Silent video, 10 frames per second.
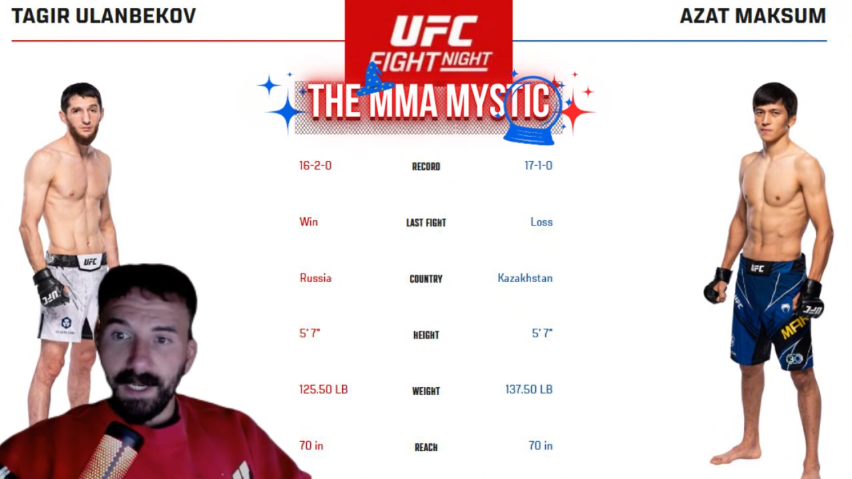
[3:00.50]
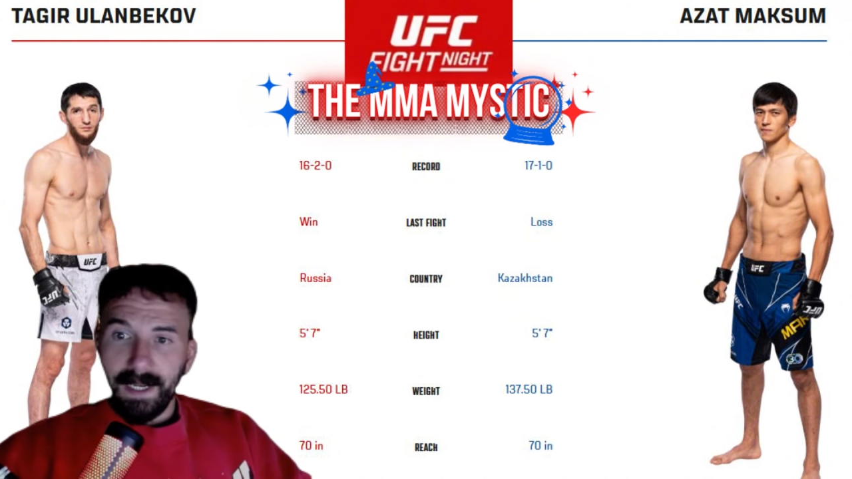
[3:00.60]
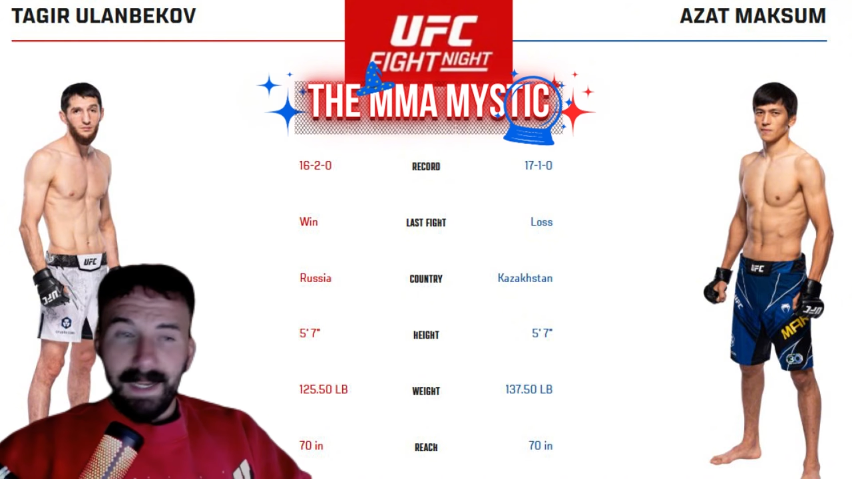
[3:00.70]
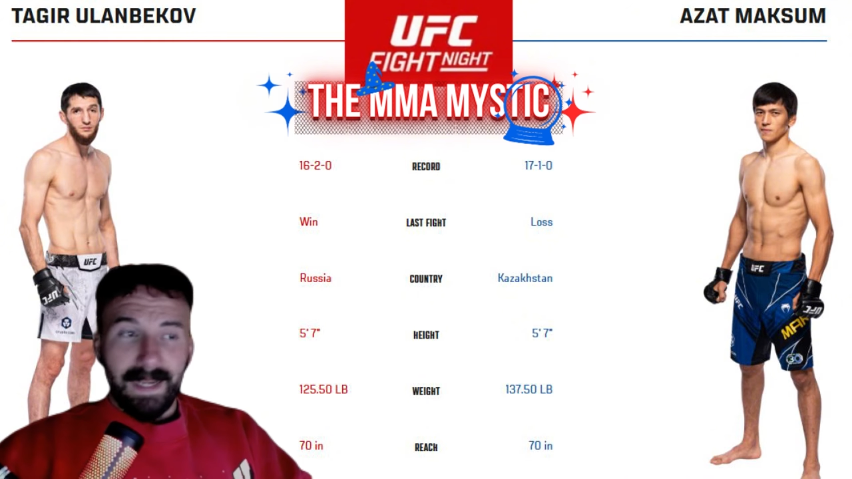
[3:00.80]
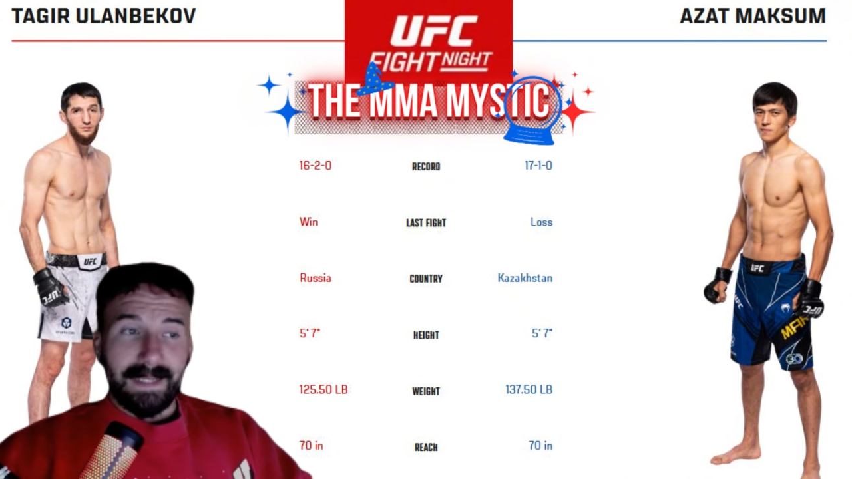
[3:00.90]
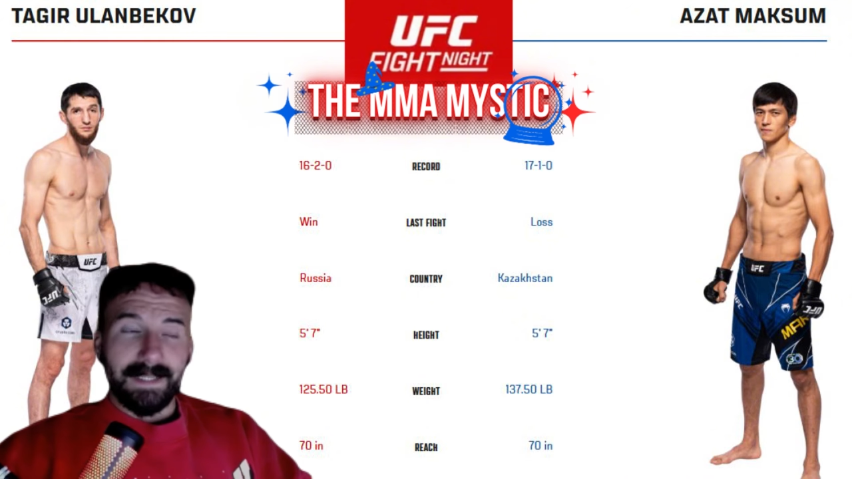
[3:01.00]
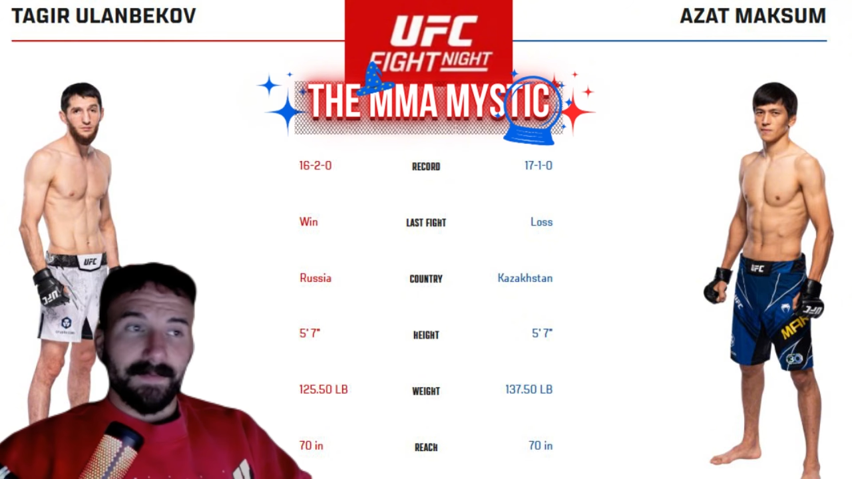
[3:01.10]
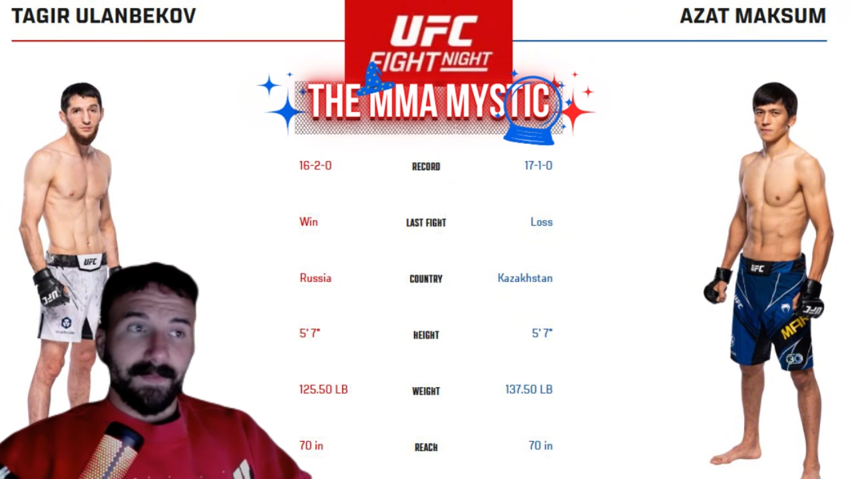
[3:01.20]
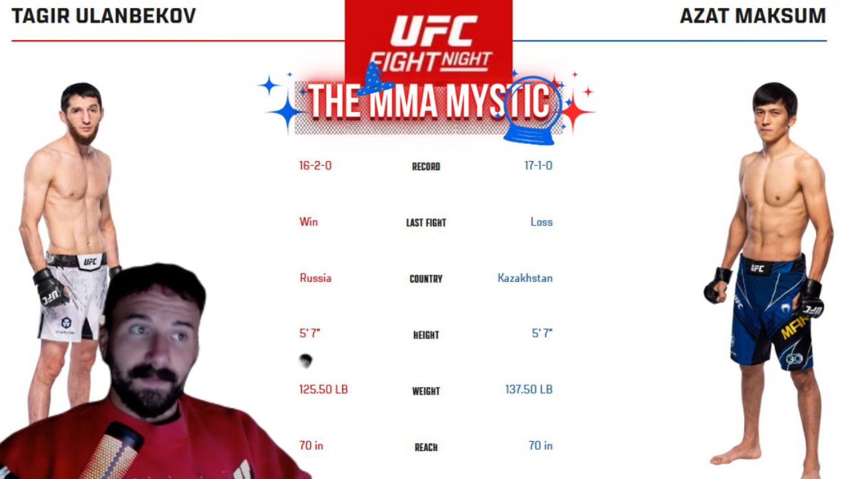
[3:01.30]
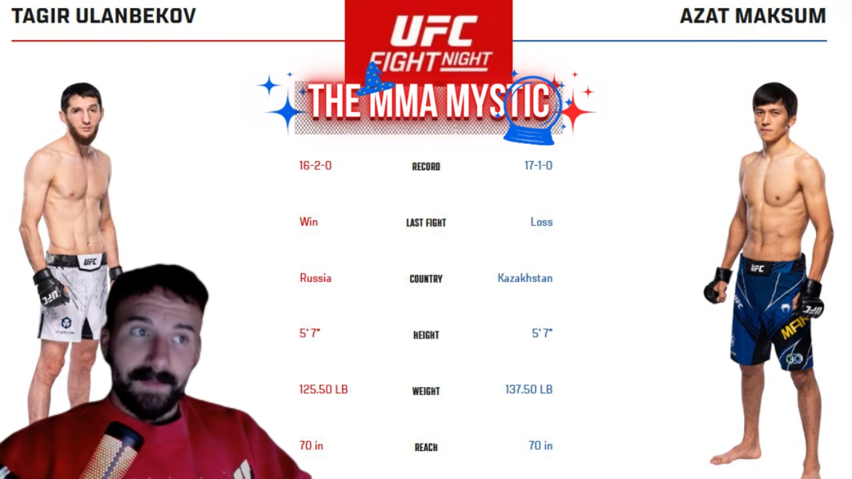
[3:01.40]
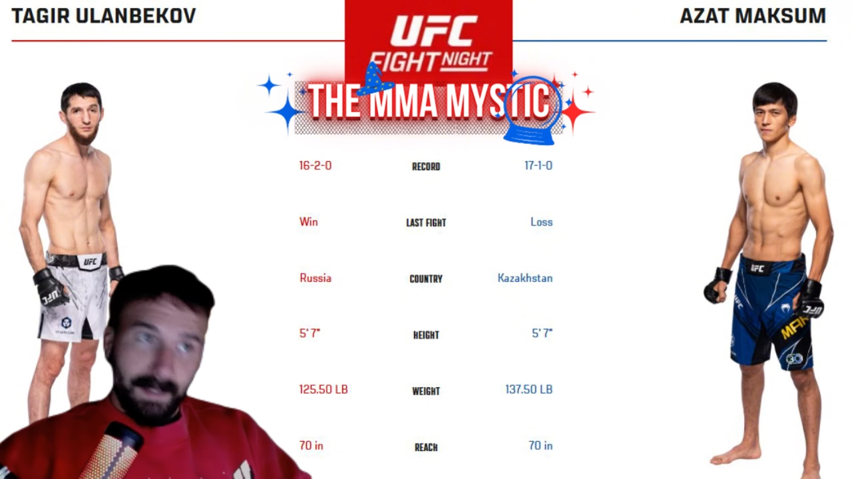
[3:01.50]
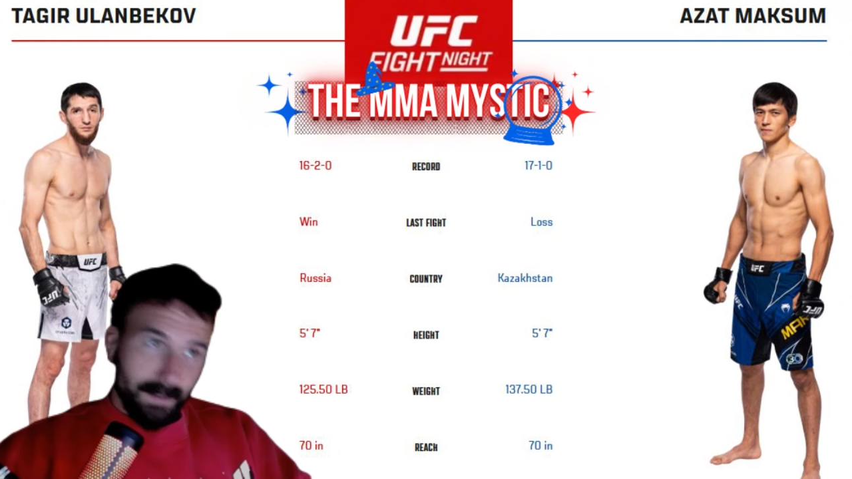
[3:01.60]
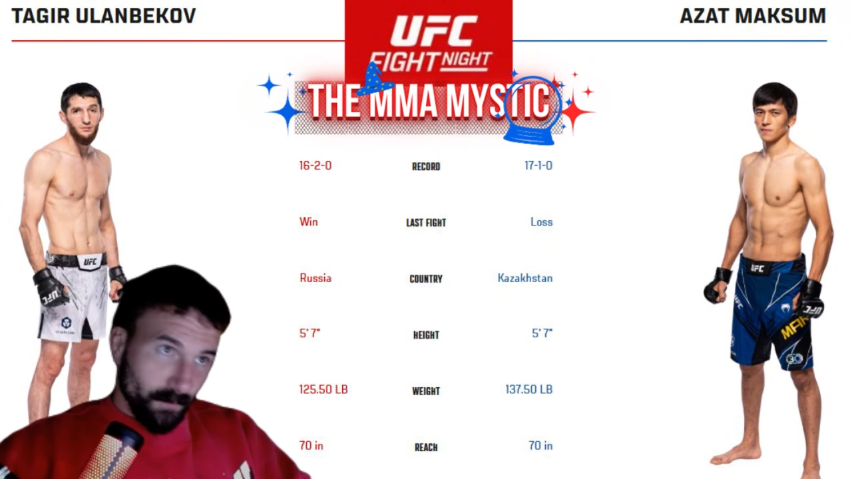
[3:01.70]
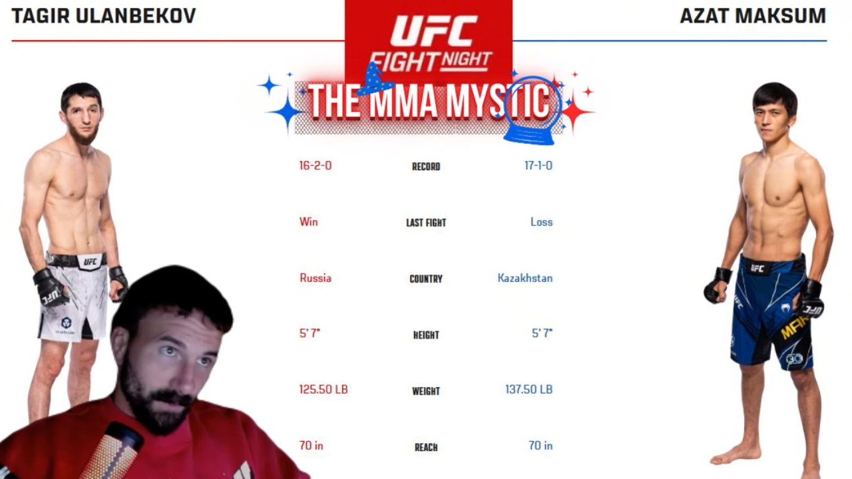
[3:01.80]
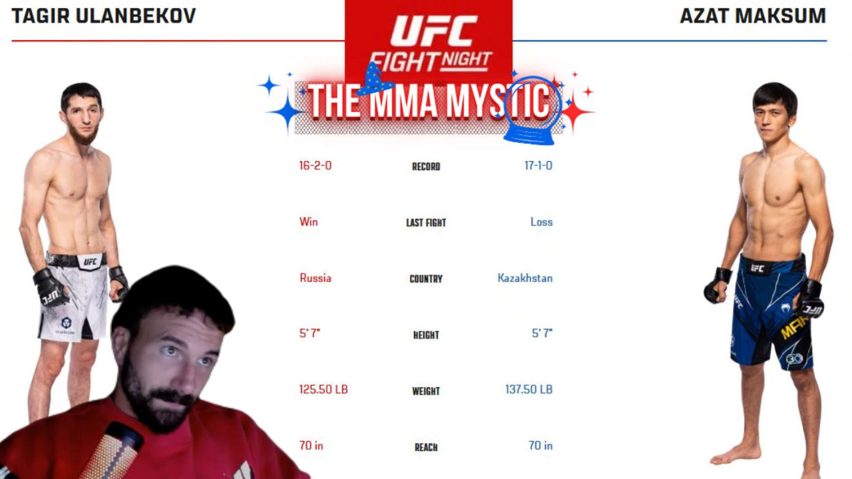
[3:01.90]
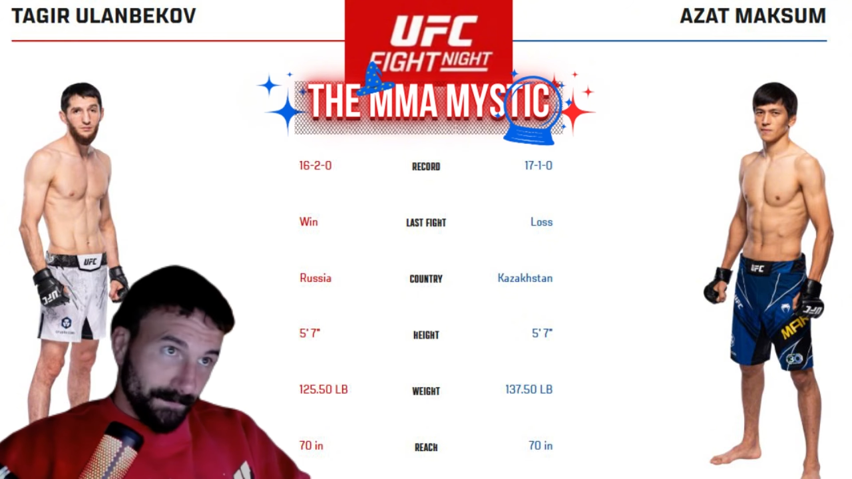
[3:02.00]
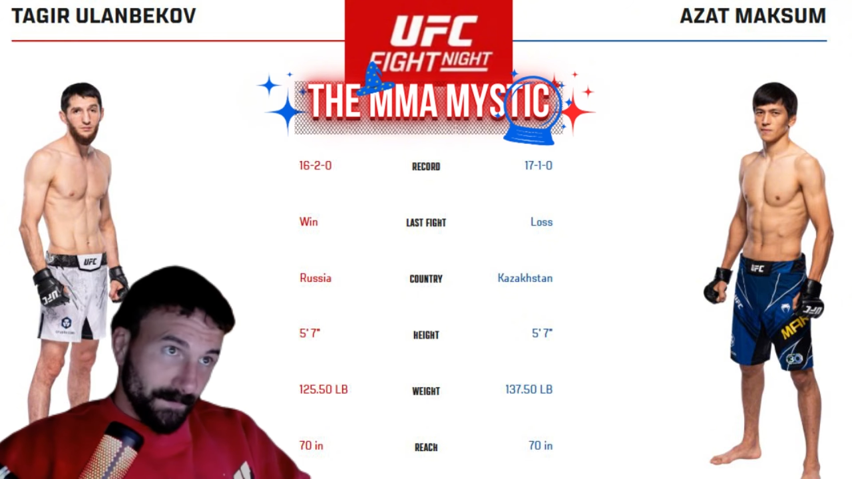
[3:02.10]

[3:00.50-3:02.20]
and he's 15-1.